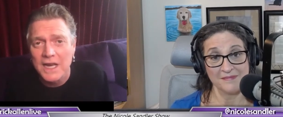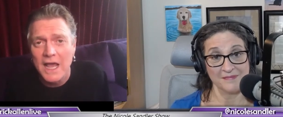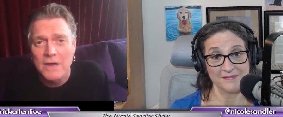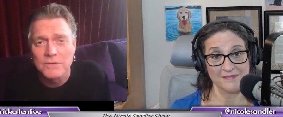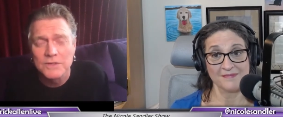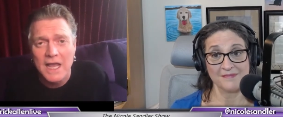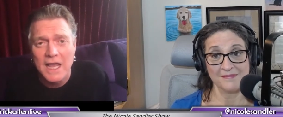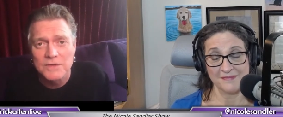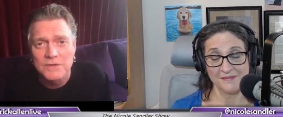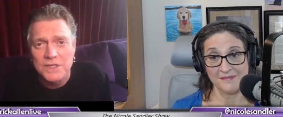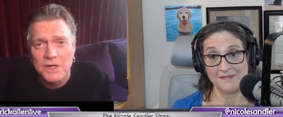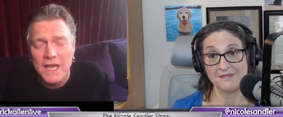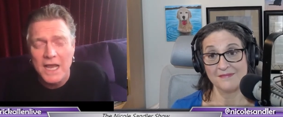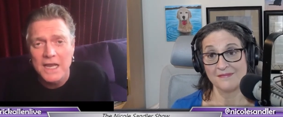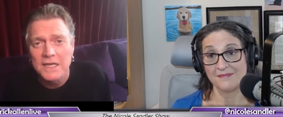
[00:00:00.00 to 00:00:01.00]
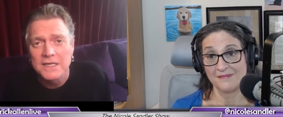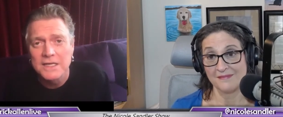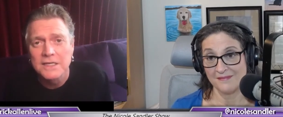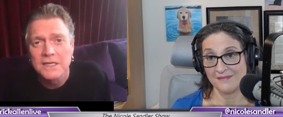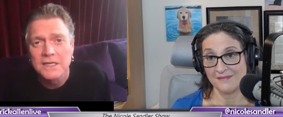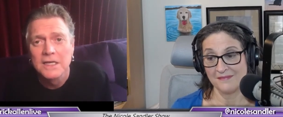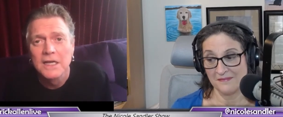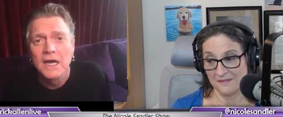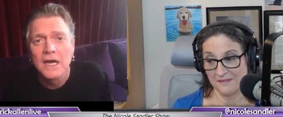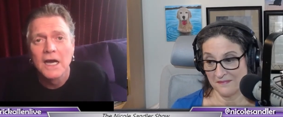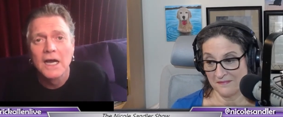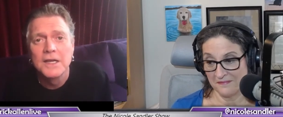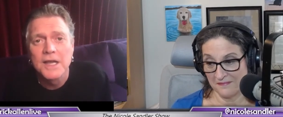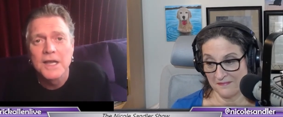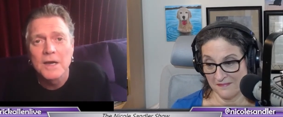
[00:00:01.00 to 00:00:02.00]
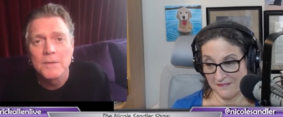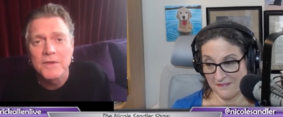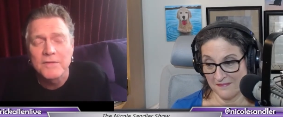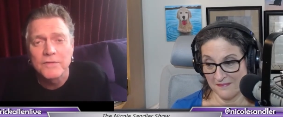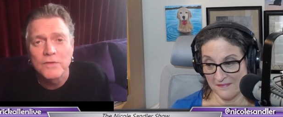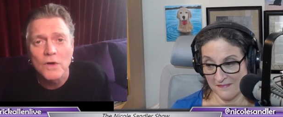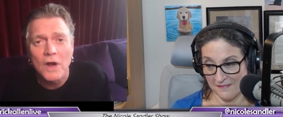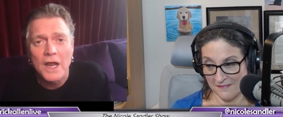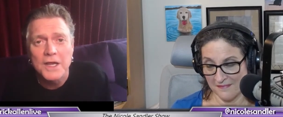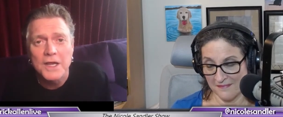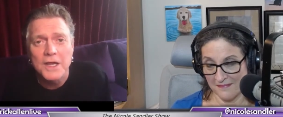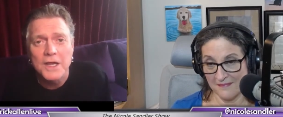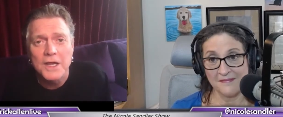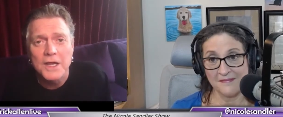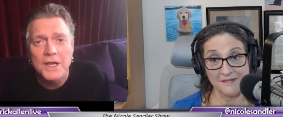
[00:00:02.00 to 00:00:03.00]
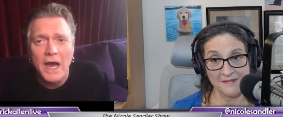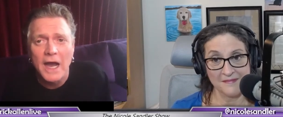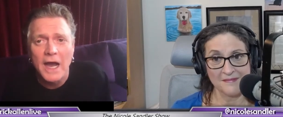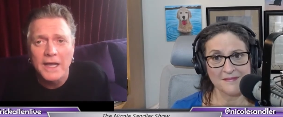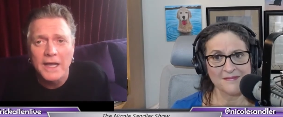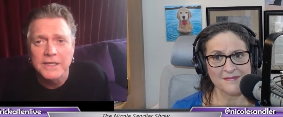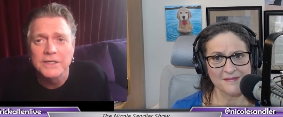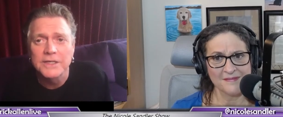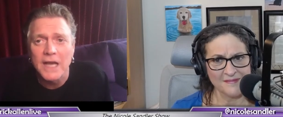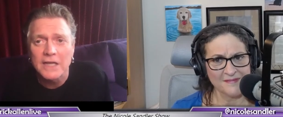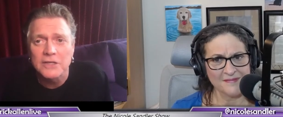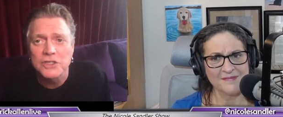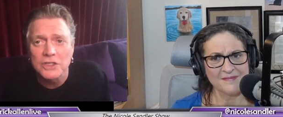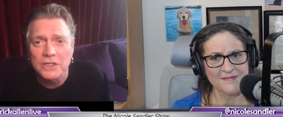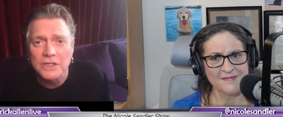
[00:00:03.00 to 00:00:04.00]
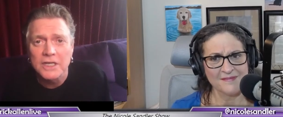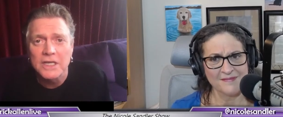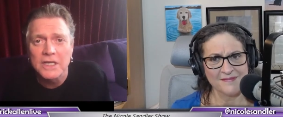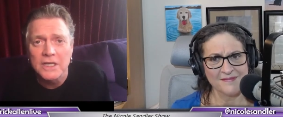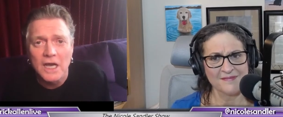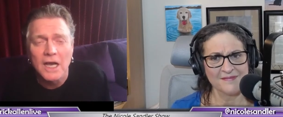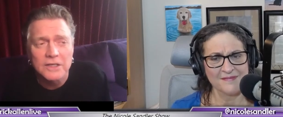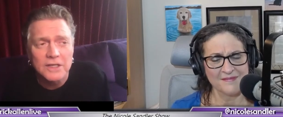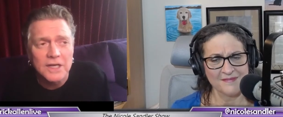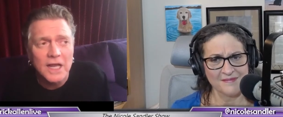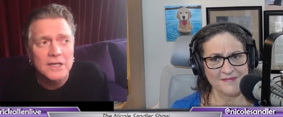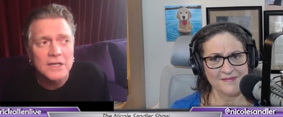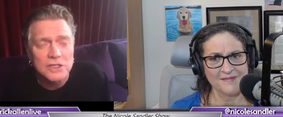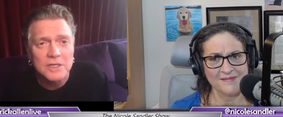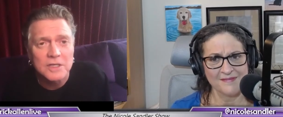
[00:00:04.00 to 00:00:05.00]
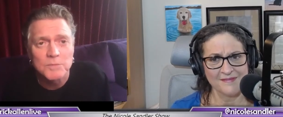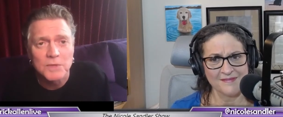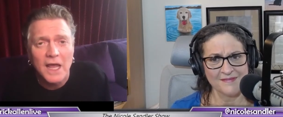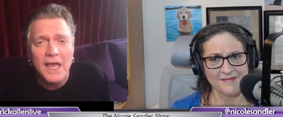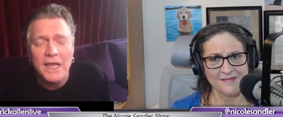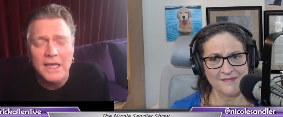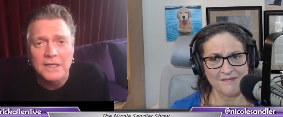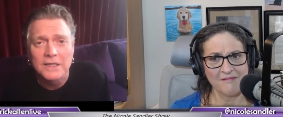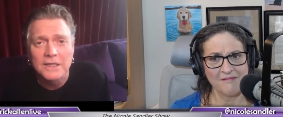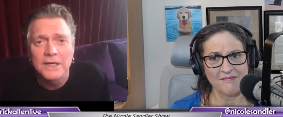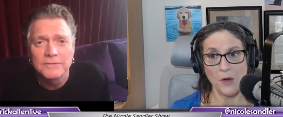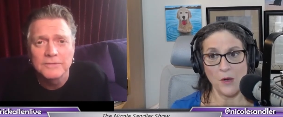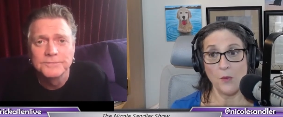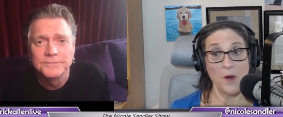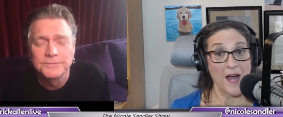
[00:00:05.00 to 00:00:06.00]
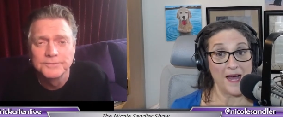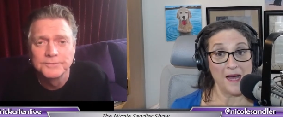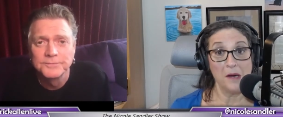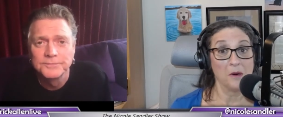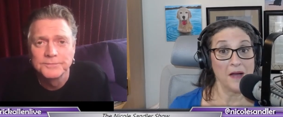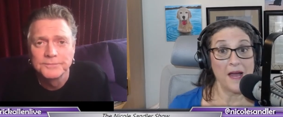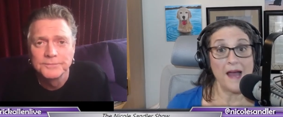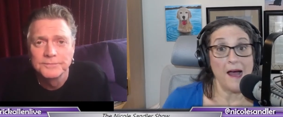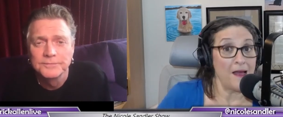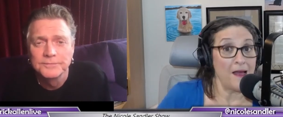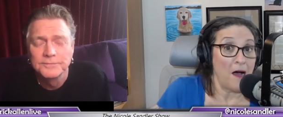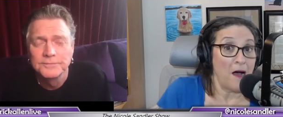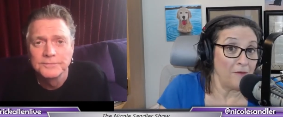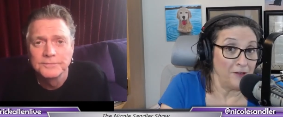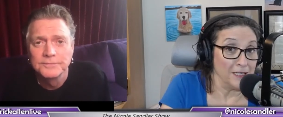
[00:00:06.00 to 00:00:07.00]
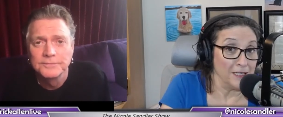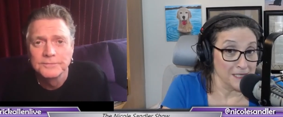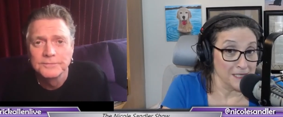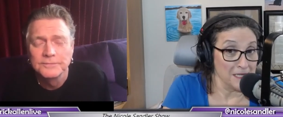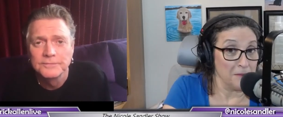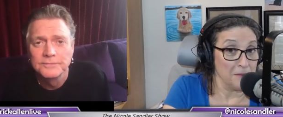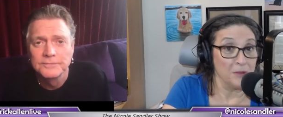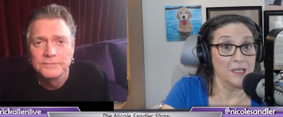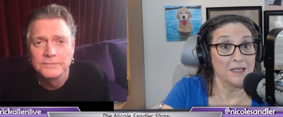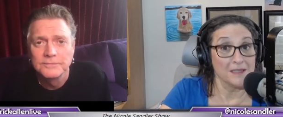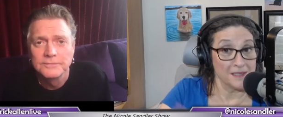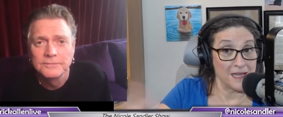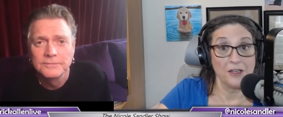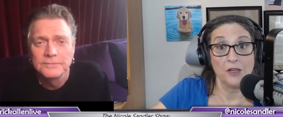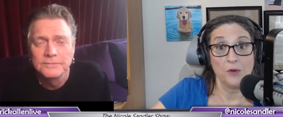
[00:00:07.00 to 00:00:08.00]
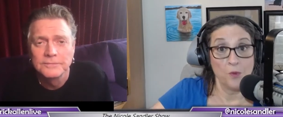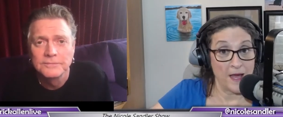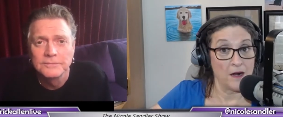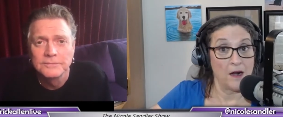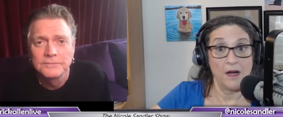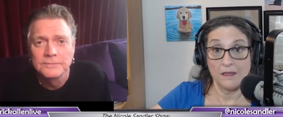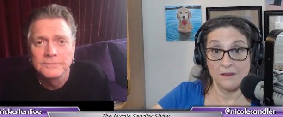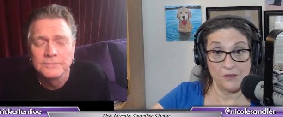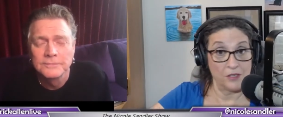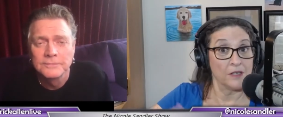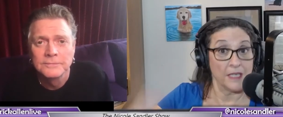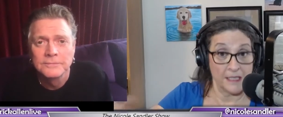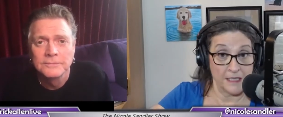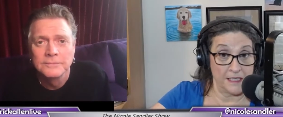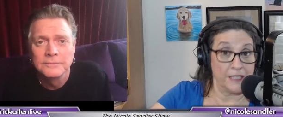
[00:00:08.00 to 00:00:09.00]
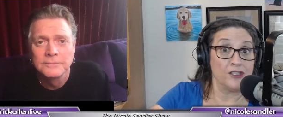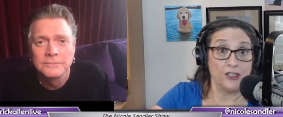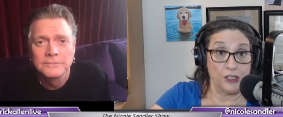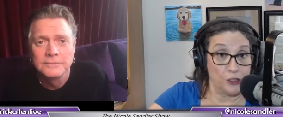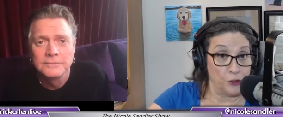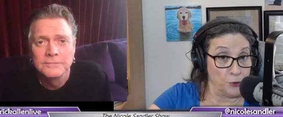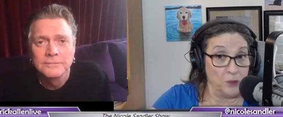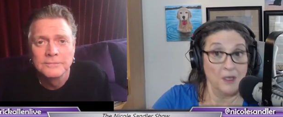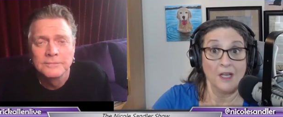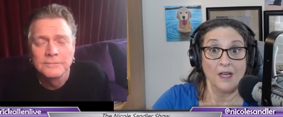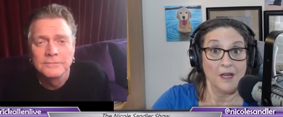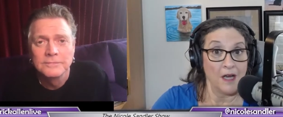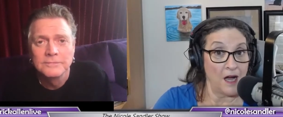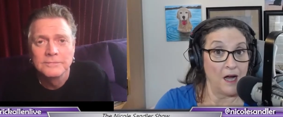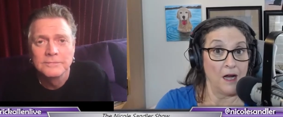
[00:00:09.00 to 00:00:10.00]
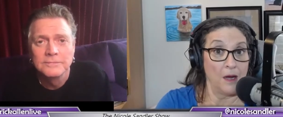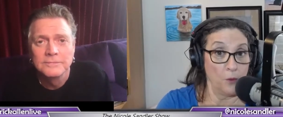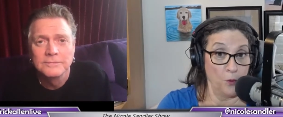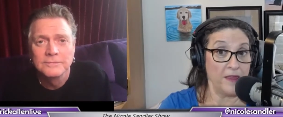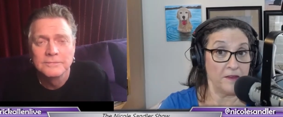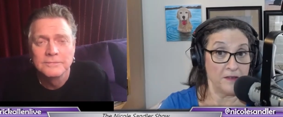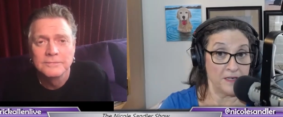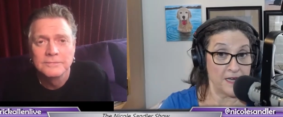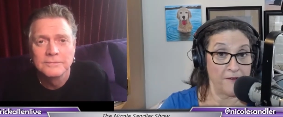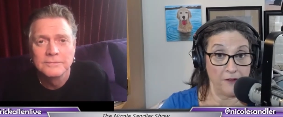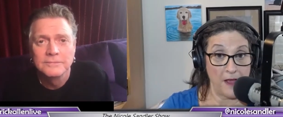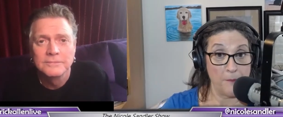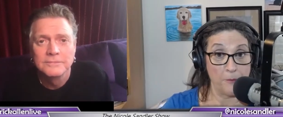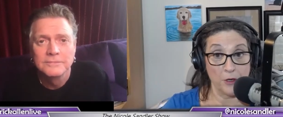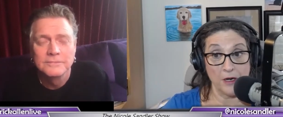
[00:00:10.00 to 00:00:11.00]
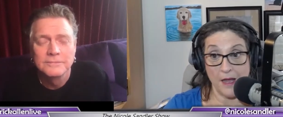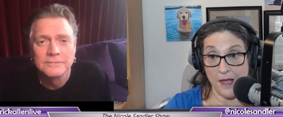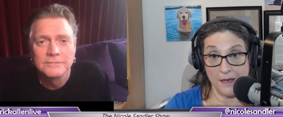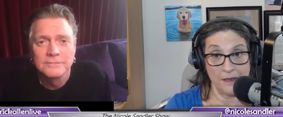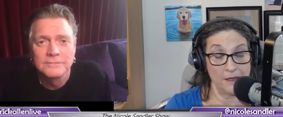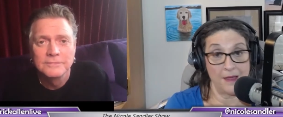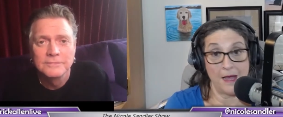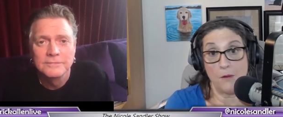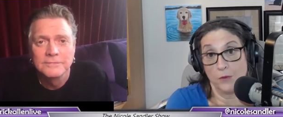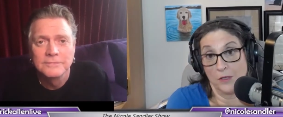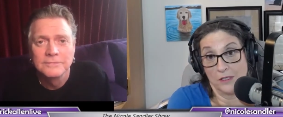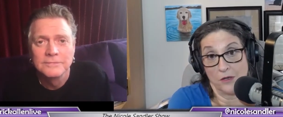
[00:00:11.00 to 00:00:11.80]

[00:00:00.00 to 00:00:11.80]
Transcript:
Speaker 1: and hours on end. And before I knew it, I could actually play, you know?
Speaker 2: Wow. Obviously, because then you went on to continue with Def Leppard, and that was